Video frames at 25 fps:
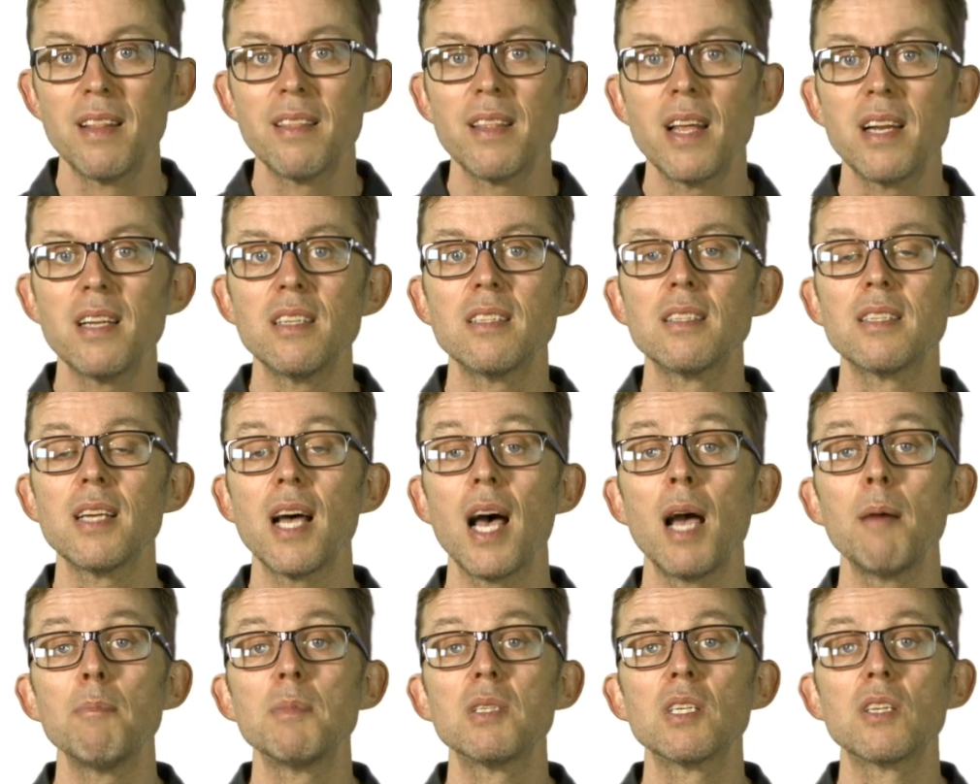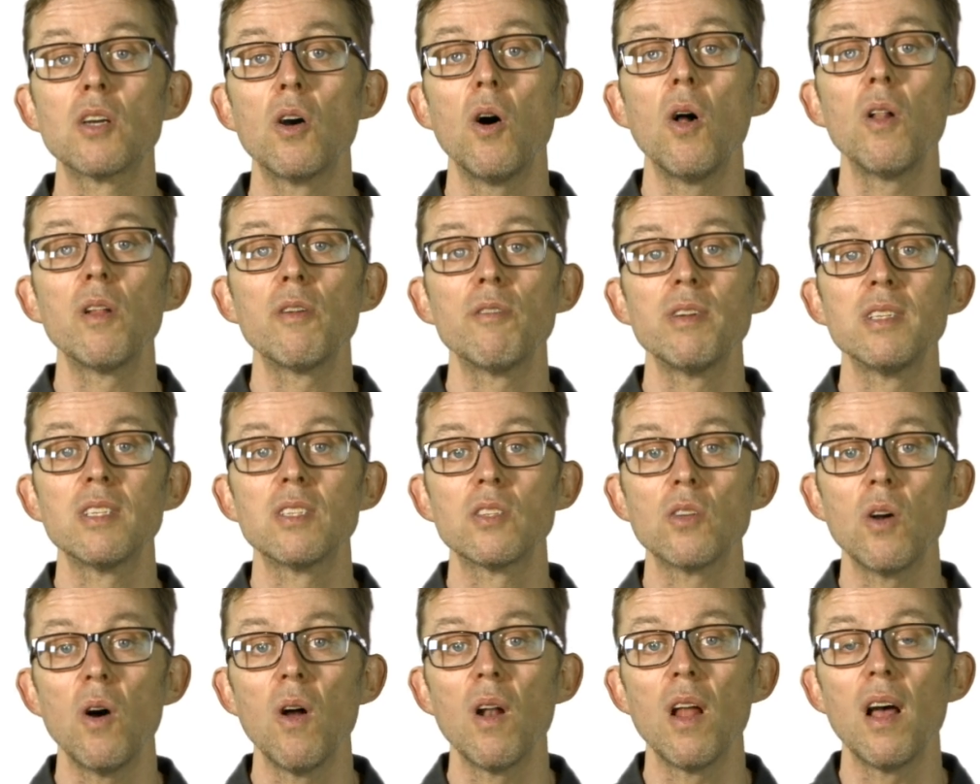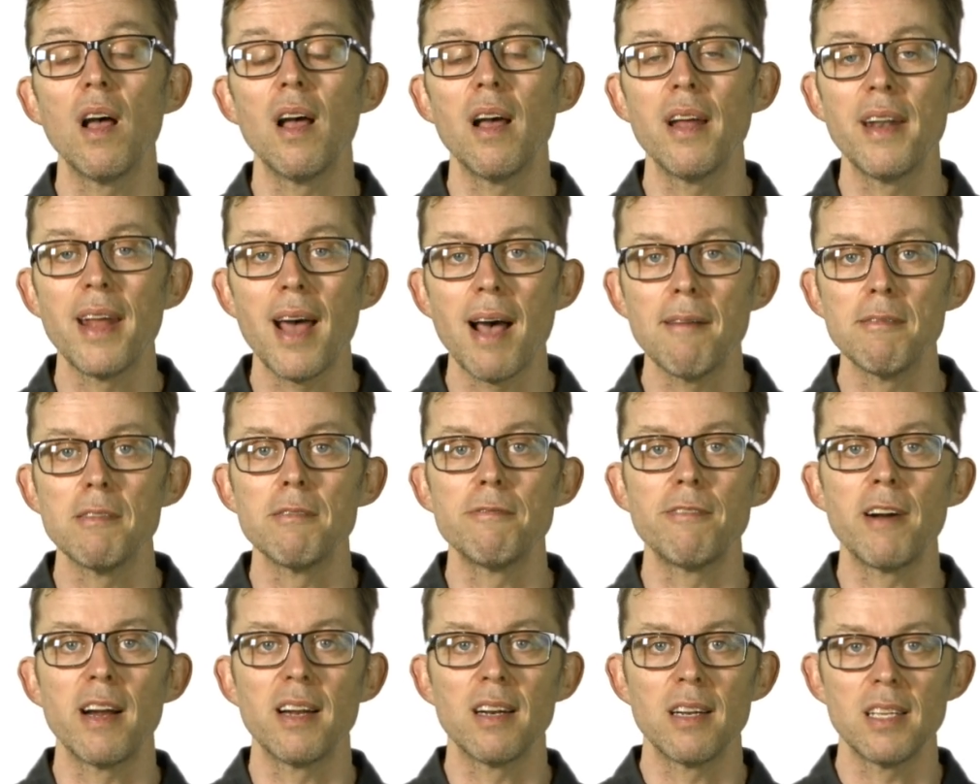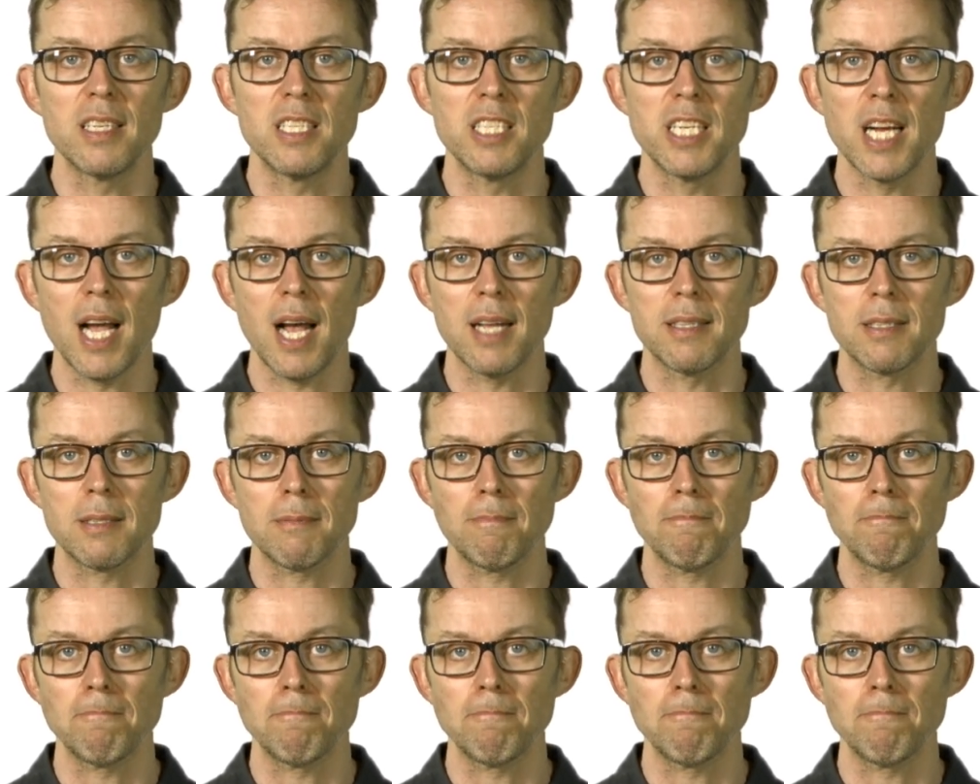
then it's time to call your installer and have a friendly chat.